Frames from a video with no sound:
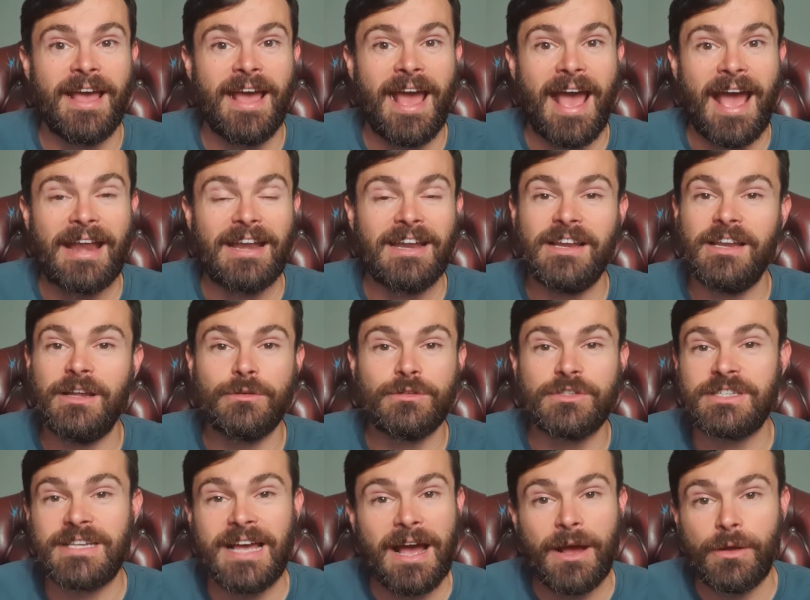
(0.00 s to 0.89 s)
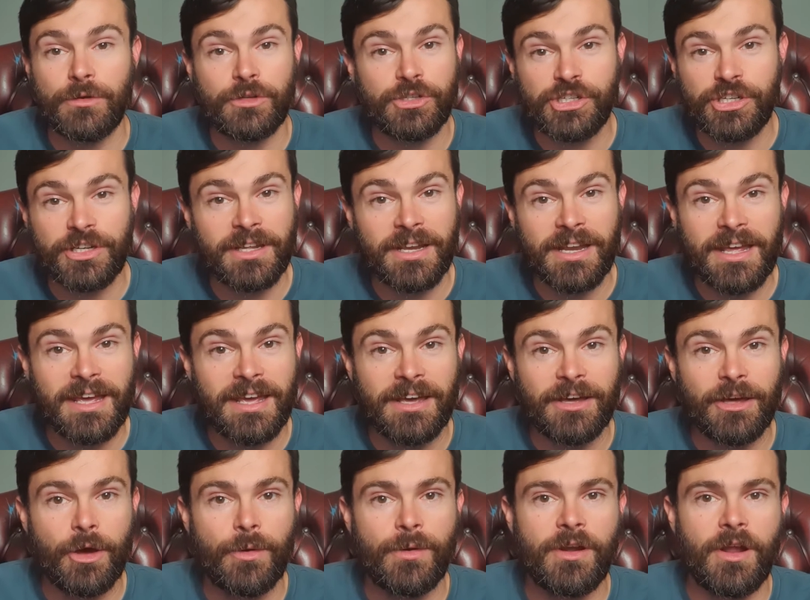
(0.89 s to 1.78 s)
any little sound she can hear
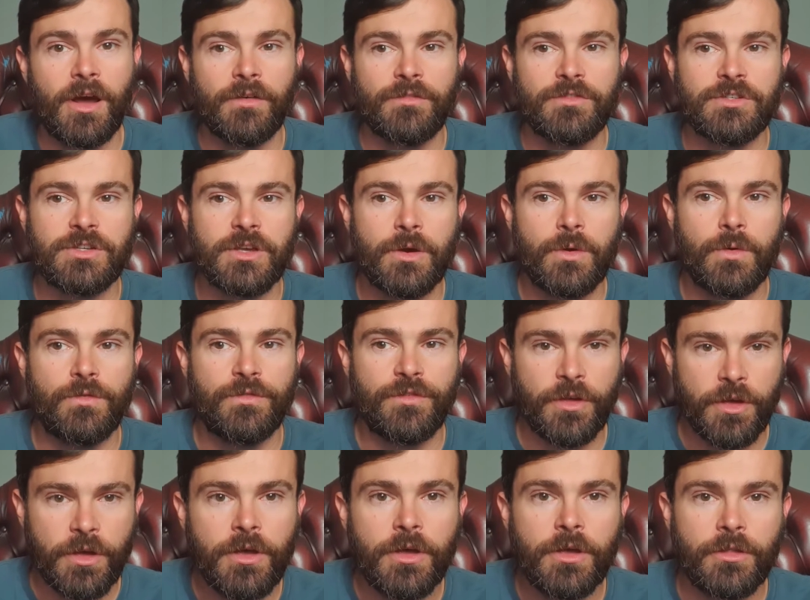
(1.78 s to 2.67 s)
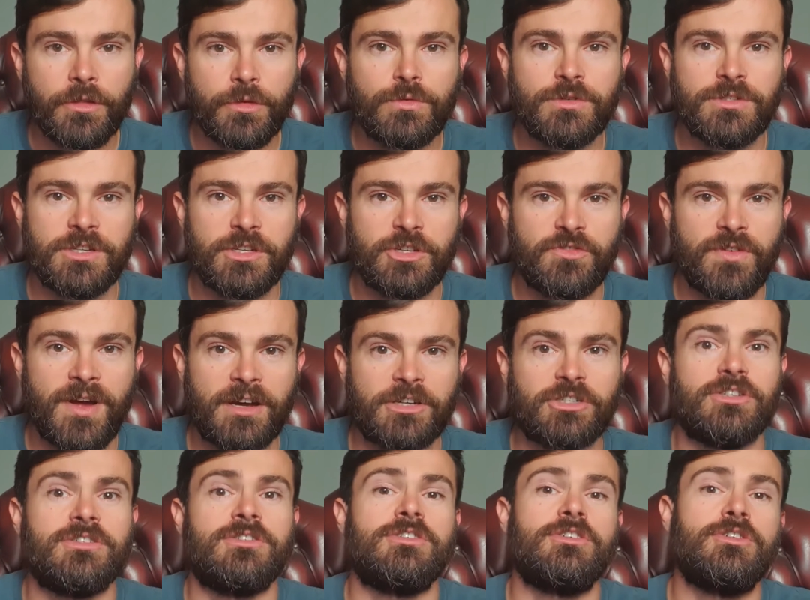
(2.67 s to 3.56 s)
going off. So for her there was
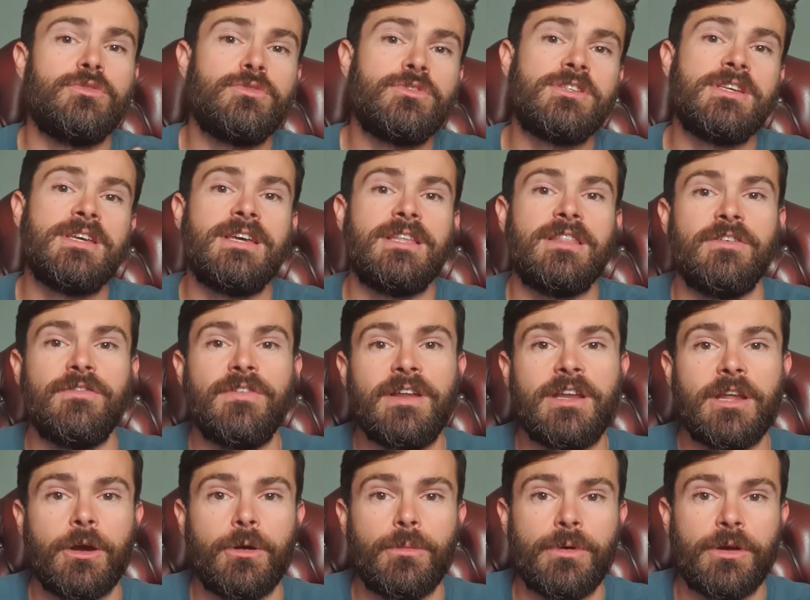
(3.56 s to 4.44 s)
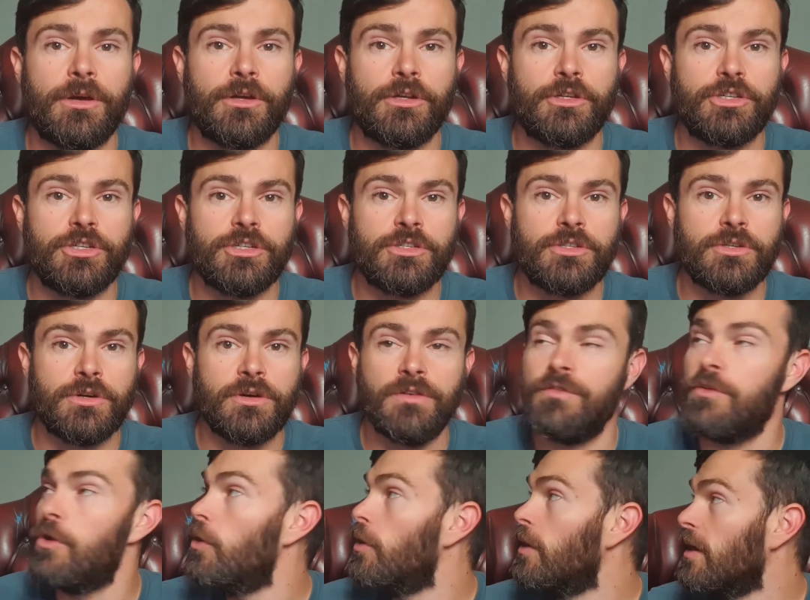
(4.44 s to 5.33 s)
distractions, and you'll see in the video because she's sort of
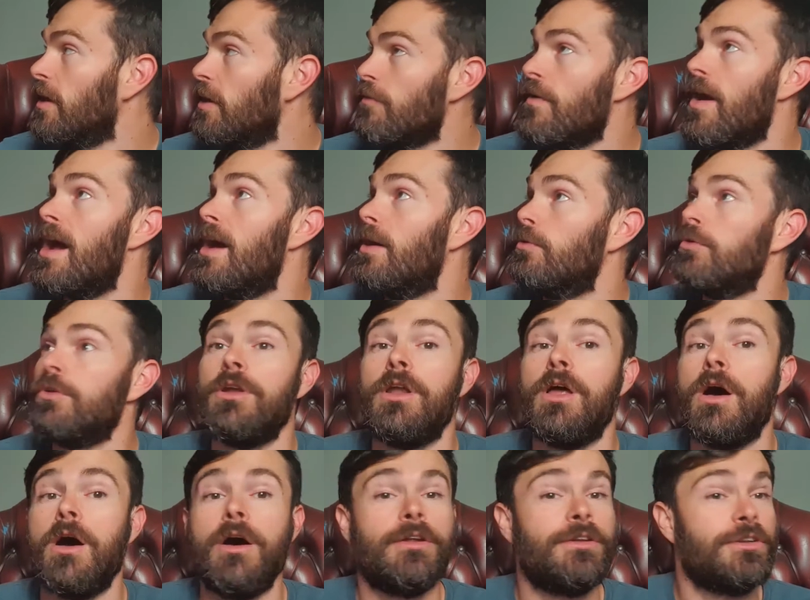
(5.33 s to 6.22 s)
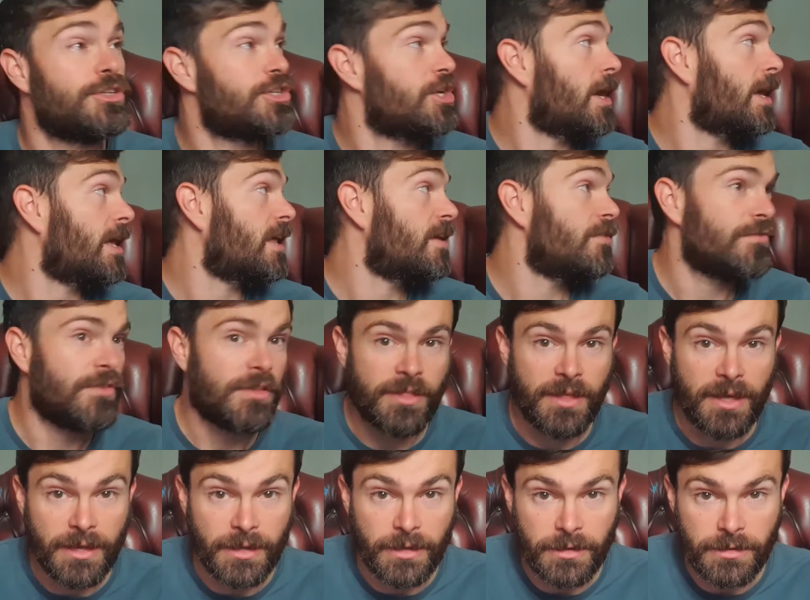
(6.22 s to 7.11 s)
looking around a lot and checking for
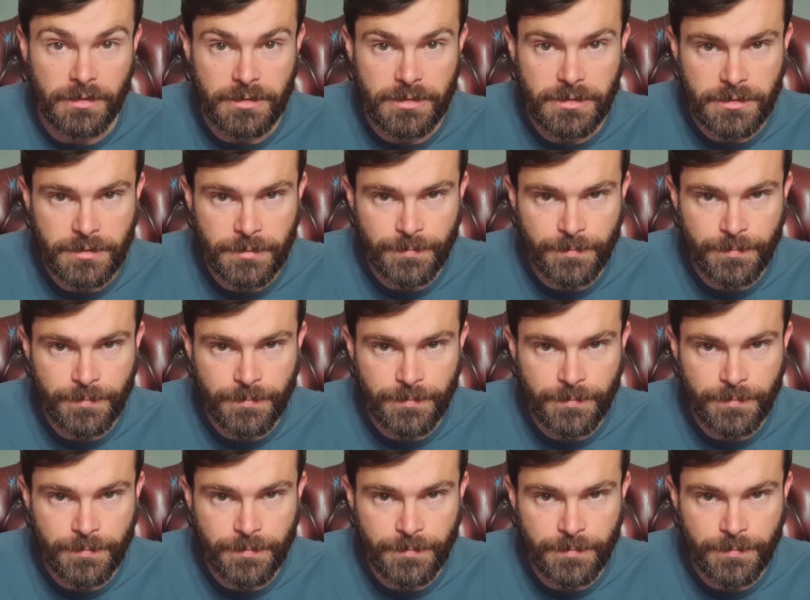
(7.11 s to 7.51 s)
things.